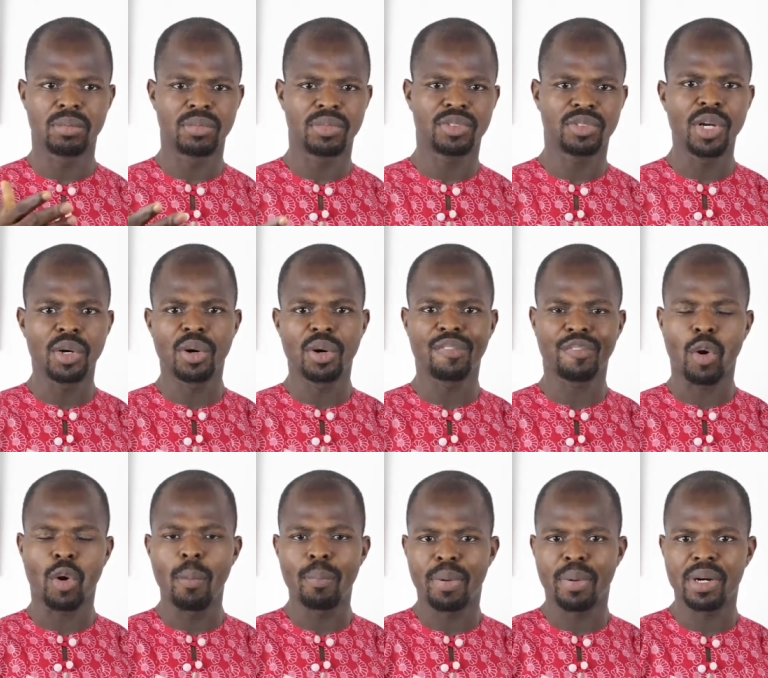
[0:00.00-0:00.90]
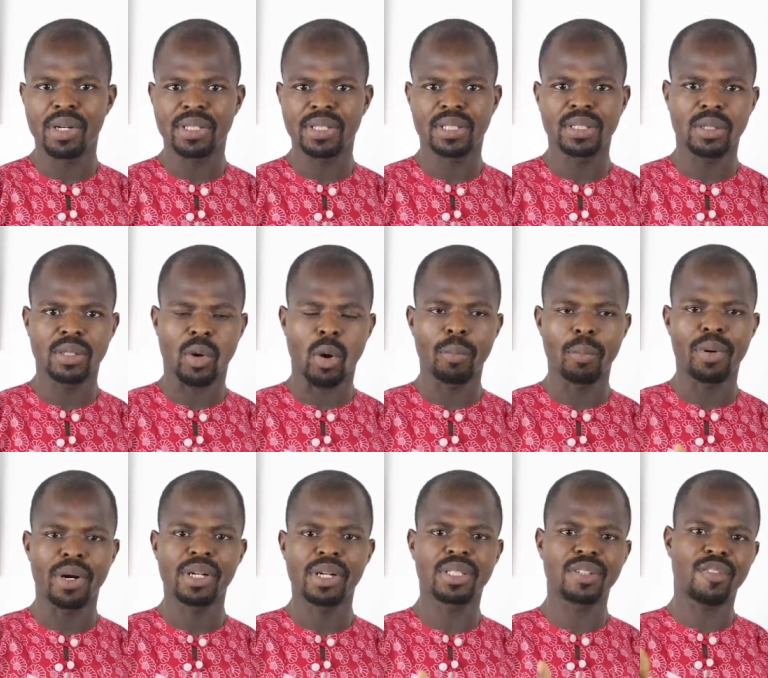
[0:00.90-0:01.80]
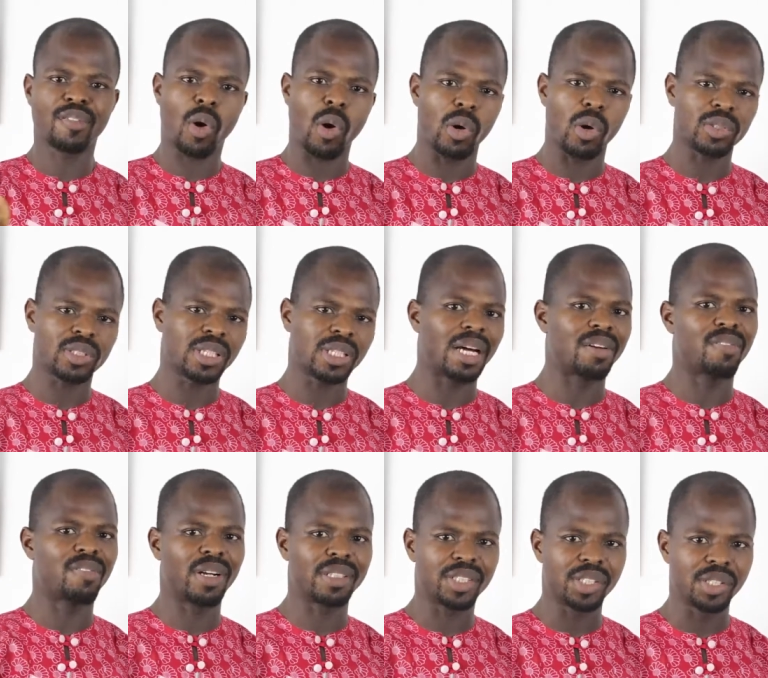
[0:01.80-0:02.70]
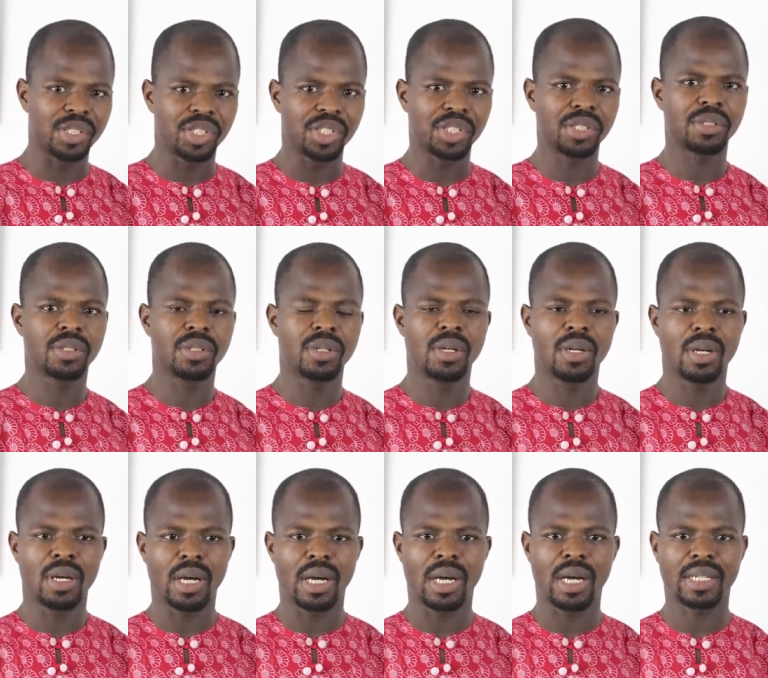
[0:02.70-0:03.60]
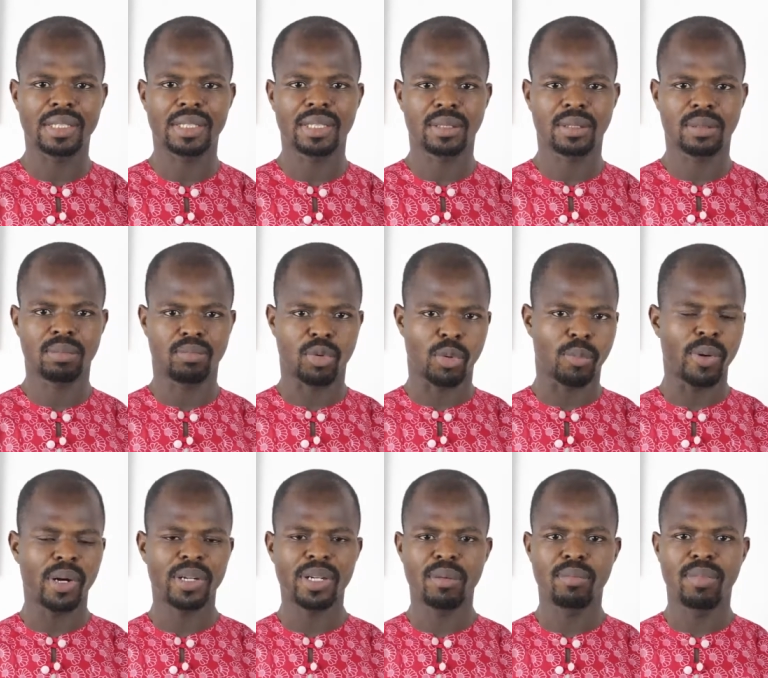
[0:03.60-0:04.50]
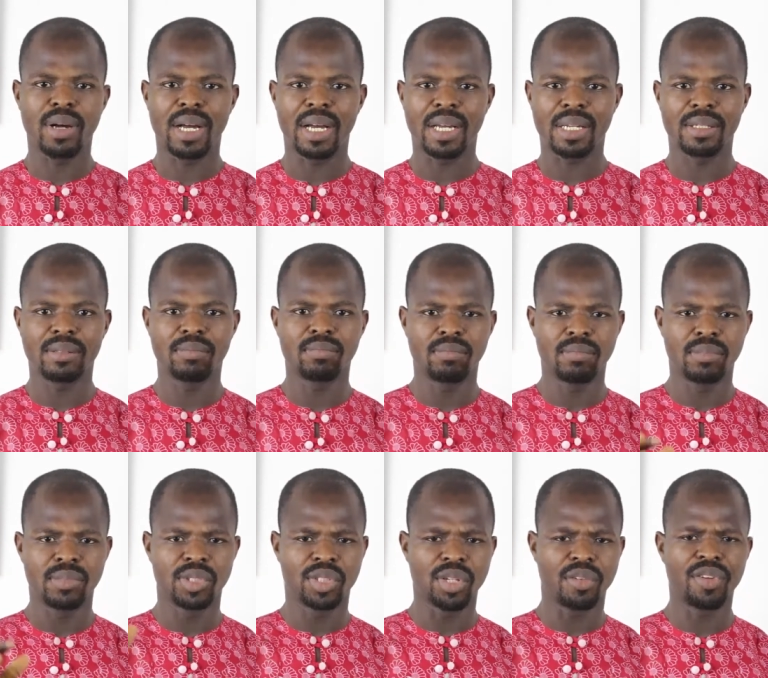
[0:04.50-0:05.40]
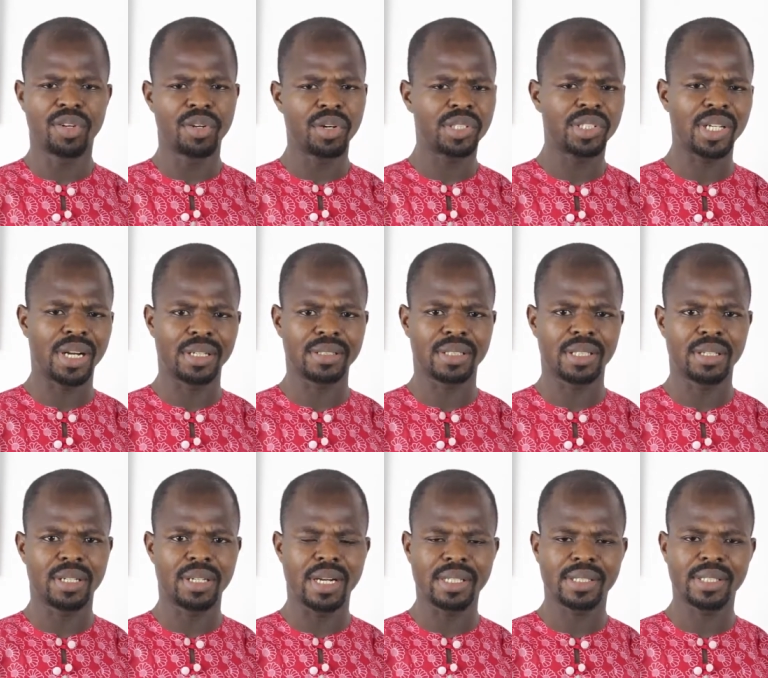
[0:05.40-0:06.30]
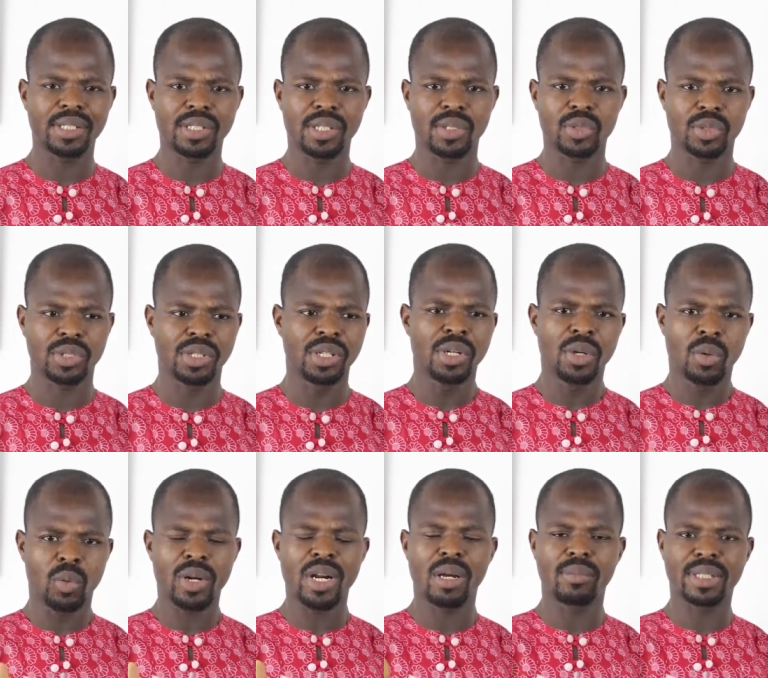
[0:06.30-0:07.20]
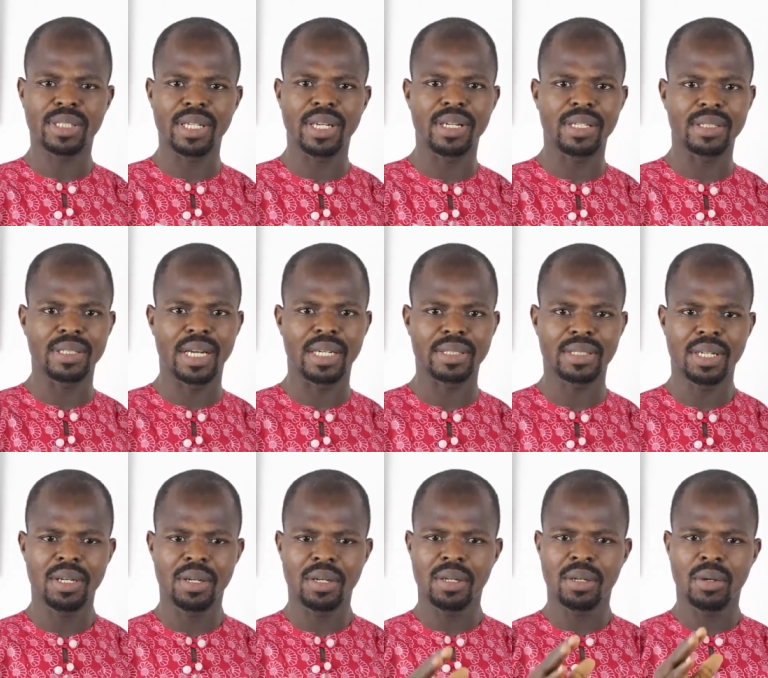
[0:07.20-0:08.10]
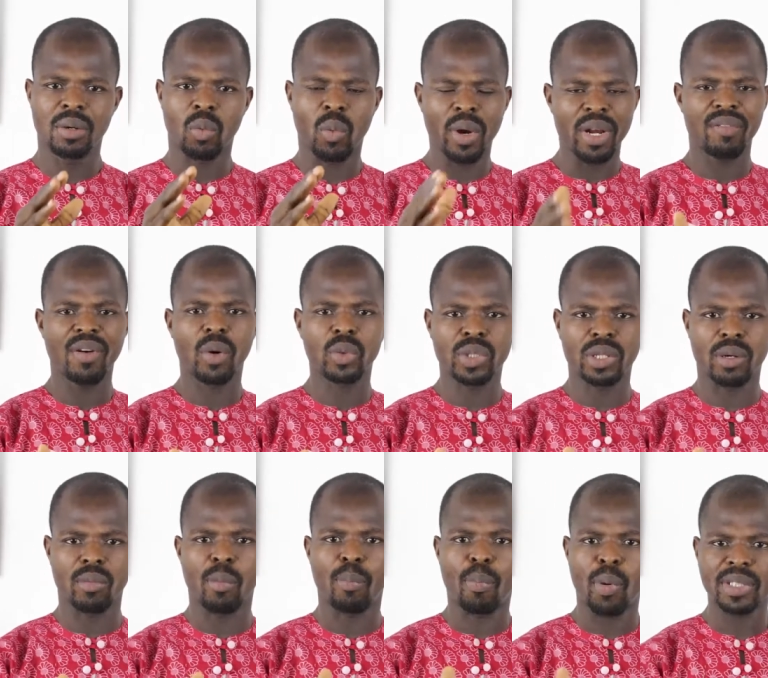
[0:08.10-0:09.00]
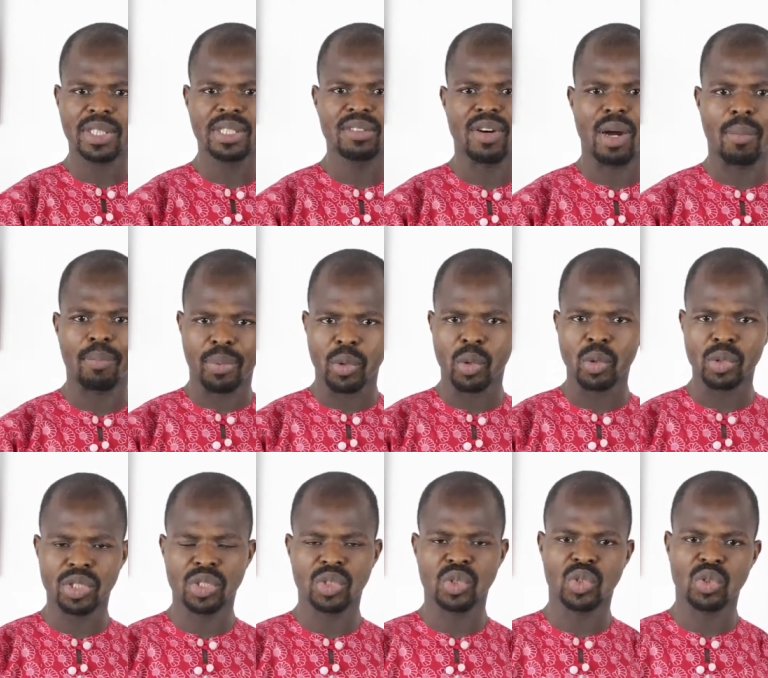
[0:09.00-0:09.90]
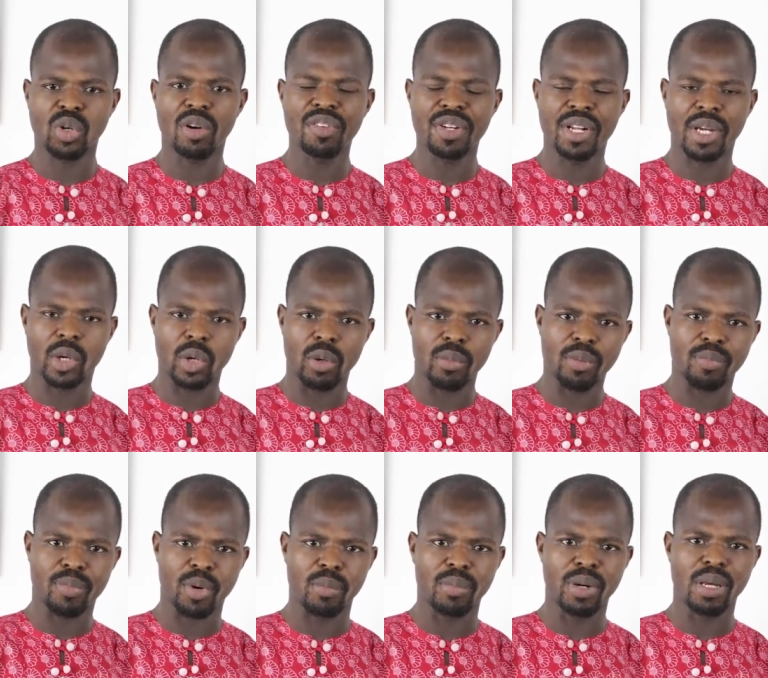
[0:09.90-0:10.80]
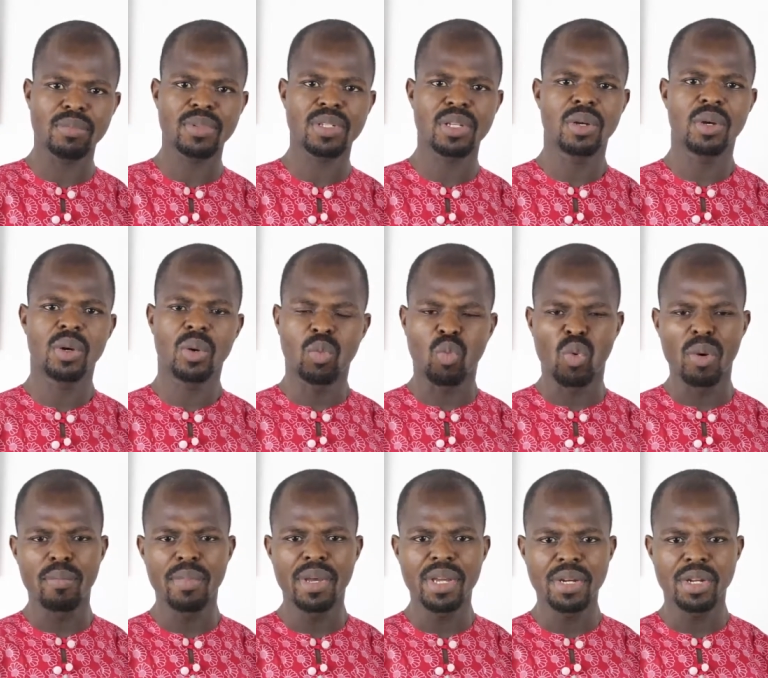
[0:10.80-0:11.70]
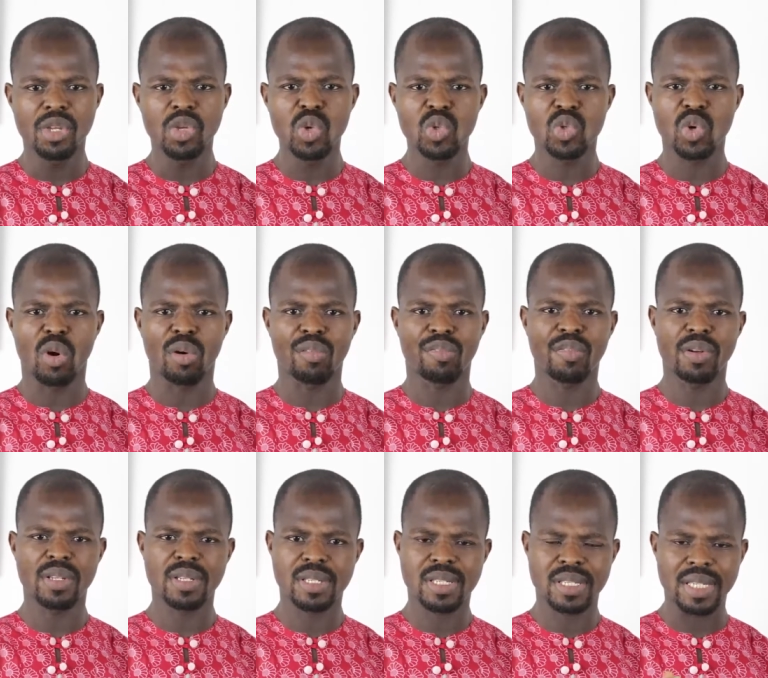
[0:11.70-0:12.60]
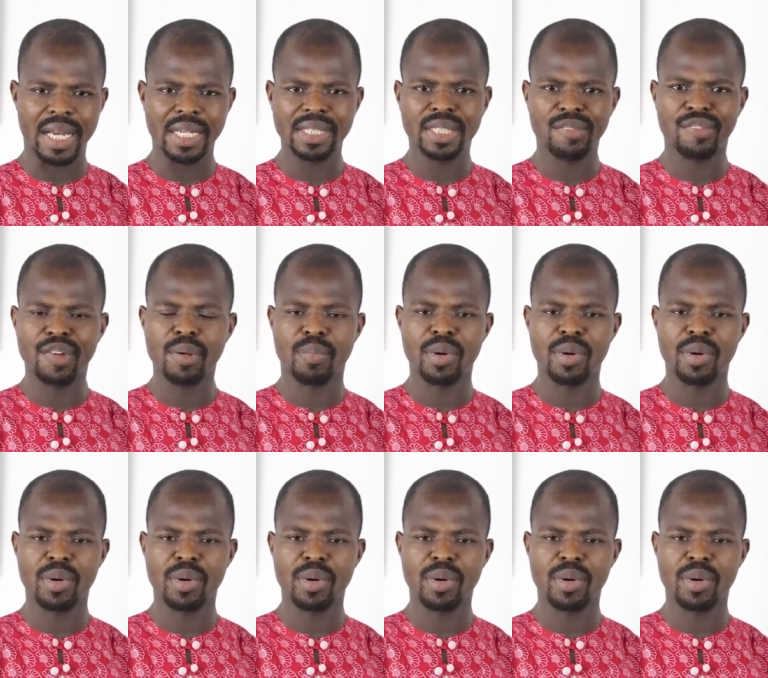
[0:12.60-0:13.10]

theory of comparative cost advantage, as propounded by David Richards in the 19th century. What I'm saying is that whenever we talk about positive approach to solving economic problems, we mean the use of scientific